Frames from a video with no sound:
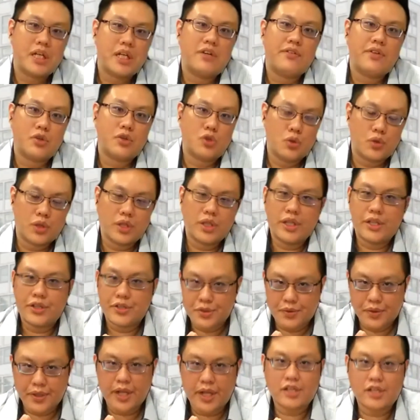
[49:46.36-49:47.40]
of our total interest
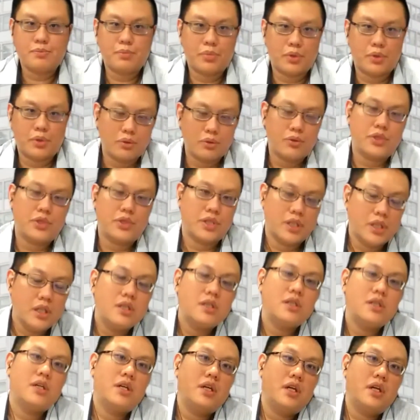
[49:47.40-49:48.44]
rate exposure.
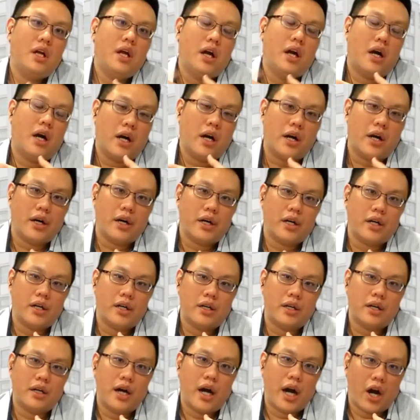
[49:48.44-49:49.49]

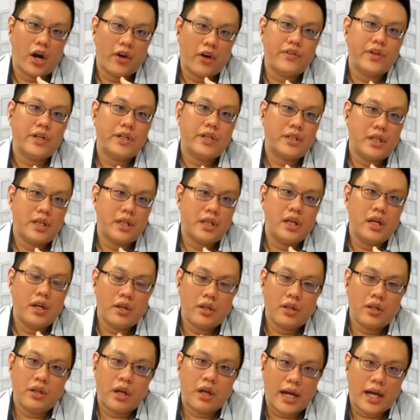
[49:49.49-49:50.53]
However,
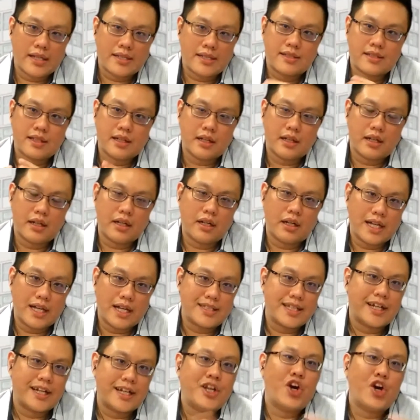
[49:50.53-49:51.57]
as
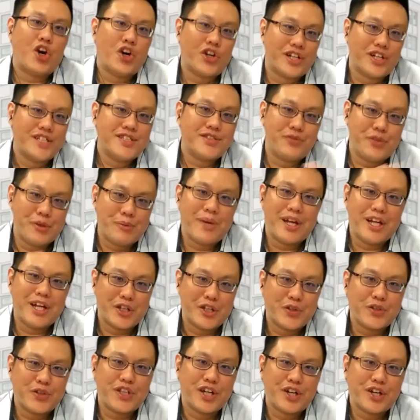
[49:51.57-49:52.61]
any honest REIT manager
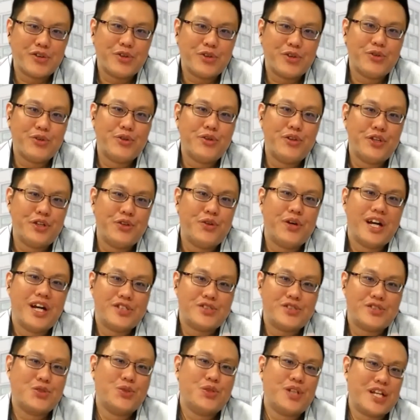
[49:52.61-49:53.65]
will tell you, you are as
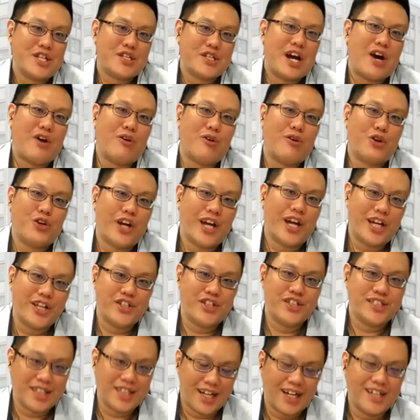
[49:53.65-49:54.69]
good as how long your
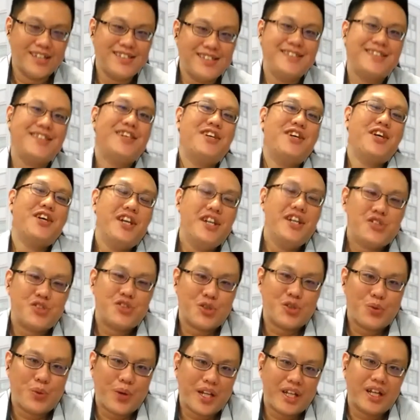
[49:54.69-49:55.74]
hedges last. So
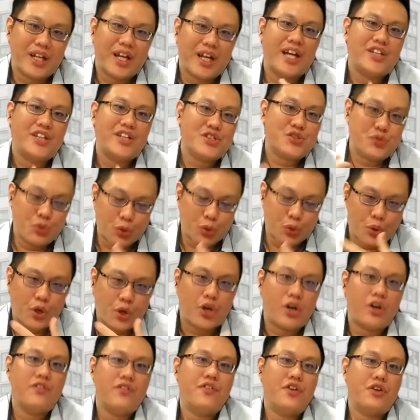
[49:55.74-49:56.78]
when the hedges roll
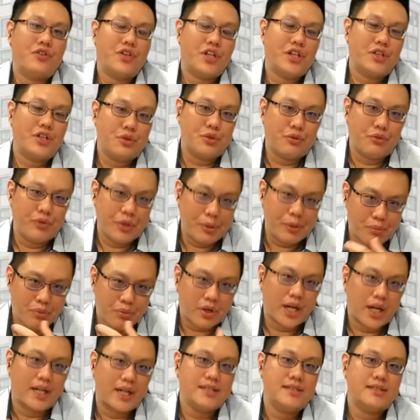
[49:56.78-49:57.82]
off, you need to
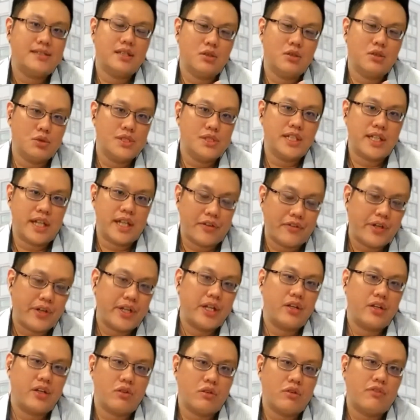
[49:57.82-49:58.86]
reprice the loans and everything.
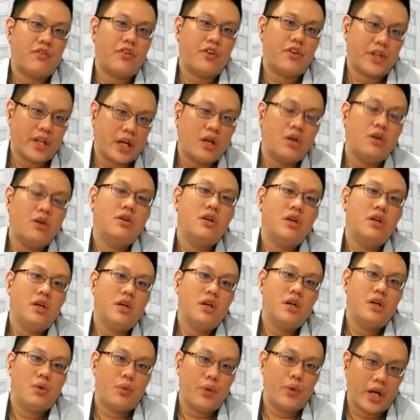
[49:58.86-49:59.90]
So for now, we